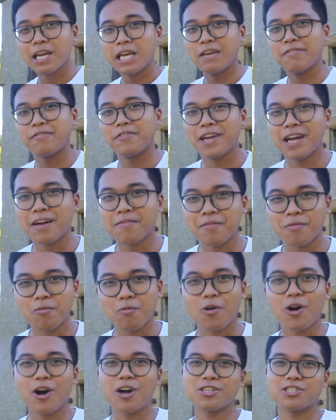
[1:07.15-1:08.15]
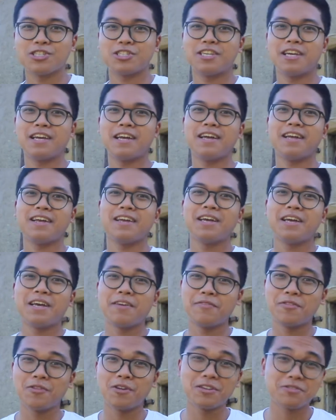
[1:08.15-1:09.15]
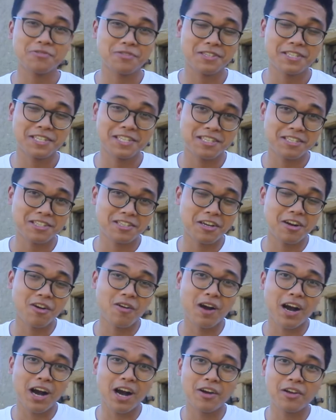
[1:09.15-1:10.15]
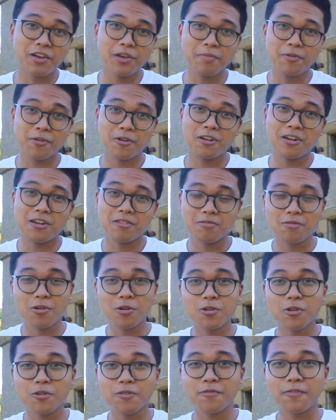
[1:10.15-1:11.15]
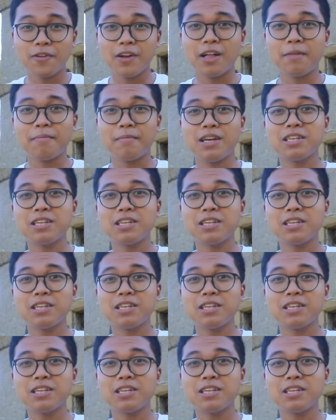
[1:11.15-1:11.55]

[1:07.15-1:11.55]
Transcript: If you haven't watched it, if you're interested to know how you put a roll of film